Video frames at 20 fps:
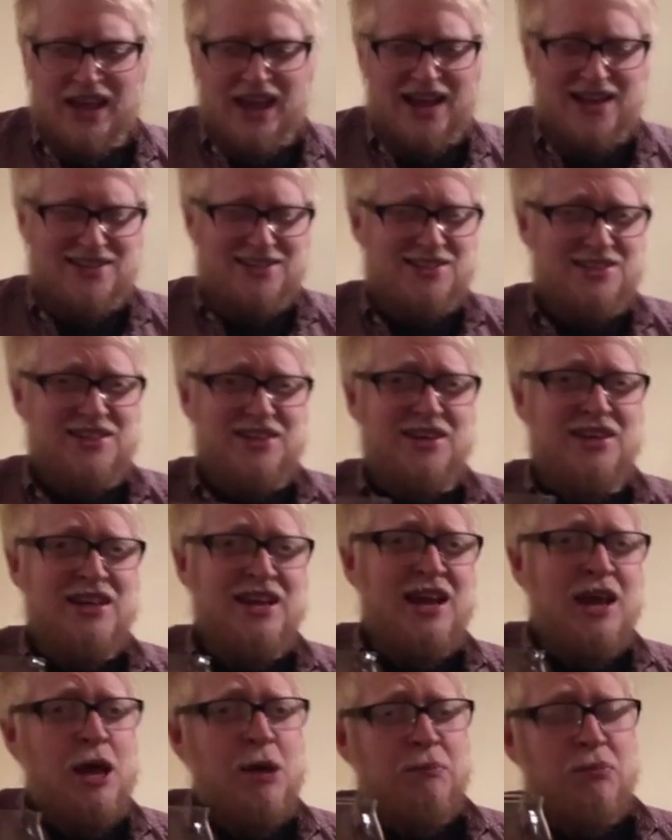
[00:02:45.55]
And
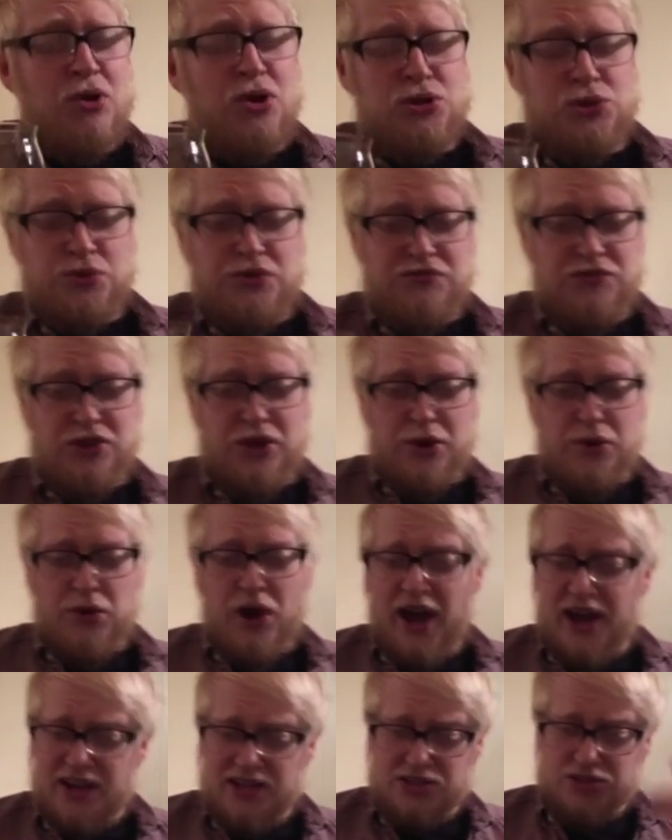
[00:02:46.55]
poured with no
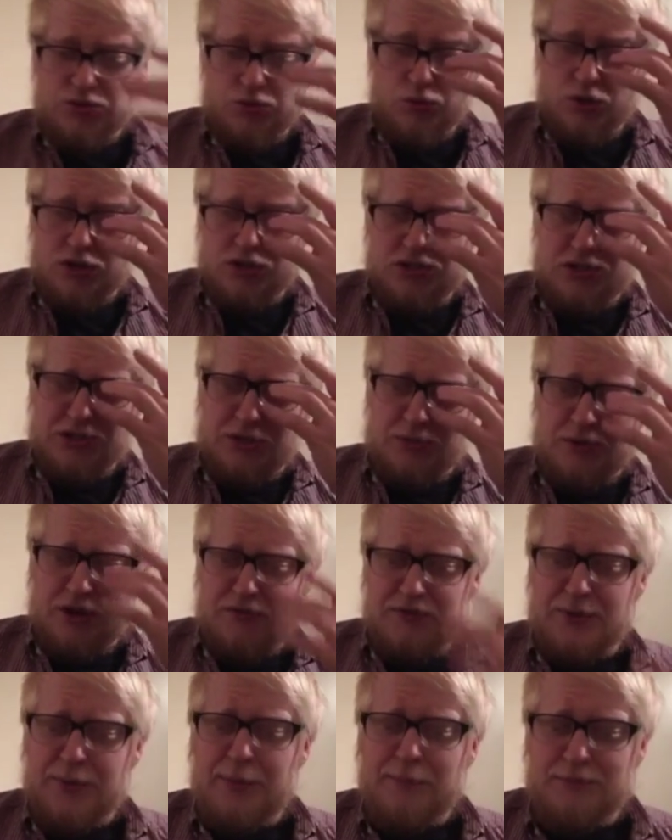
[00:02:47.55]
head
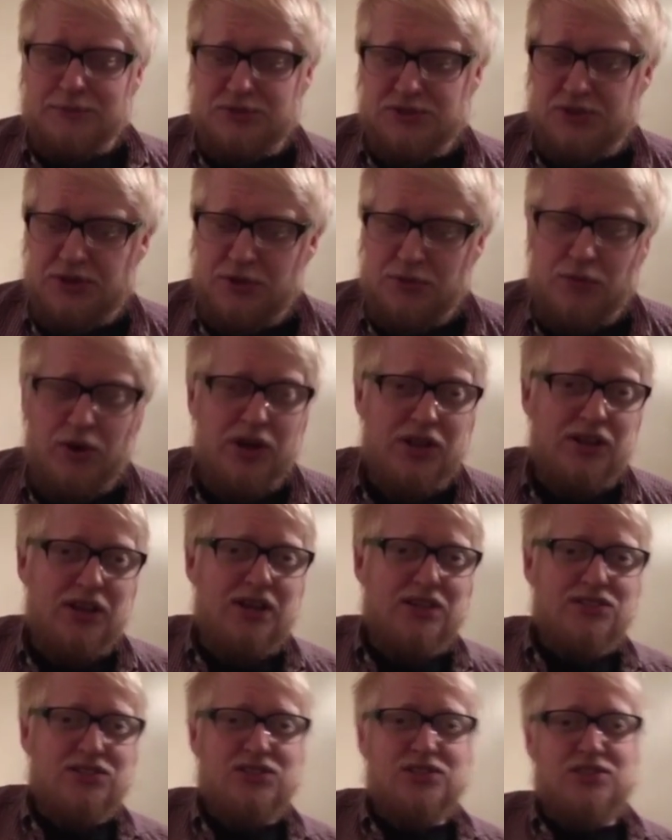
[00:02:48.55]
whatsoever. So
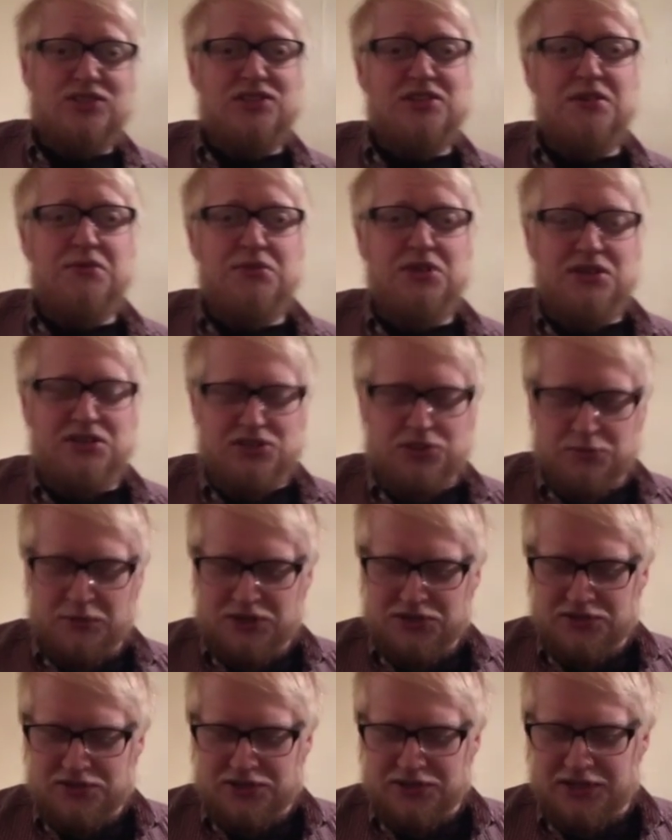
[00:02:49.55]
let's see what it
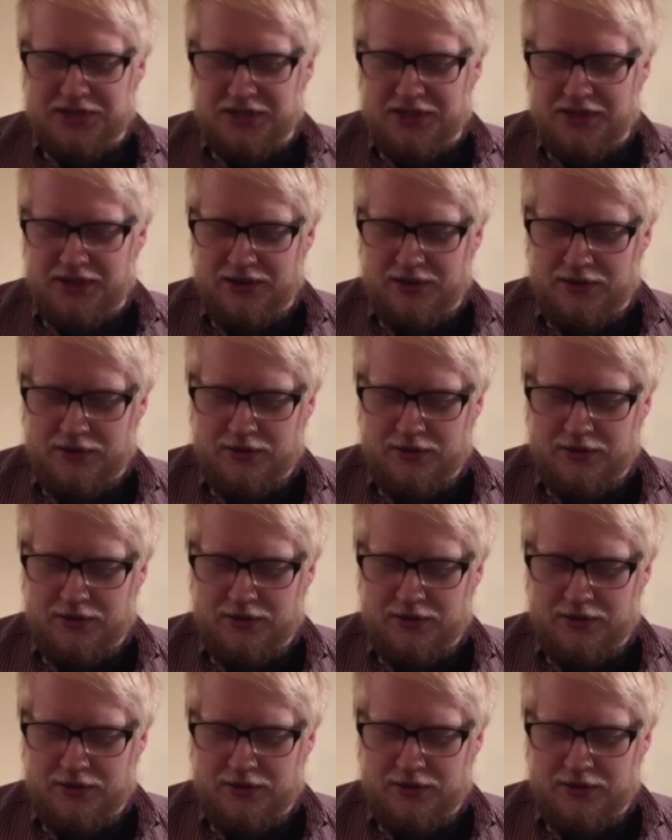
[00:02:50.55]
smells like.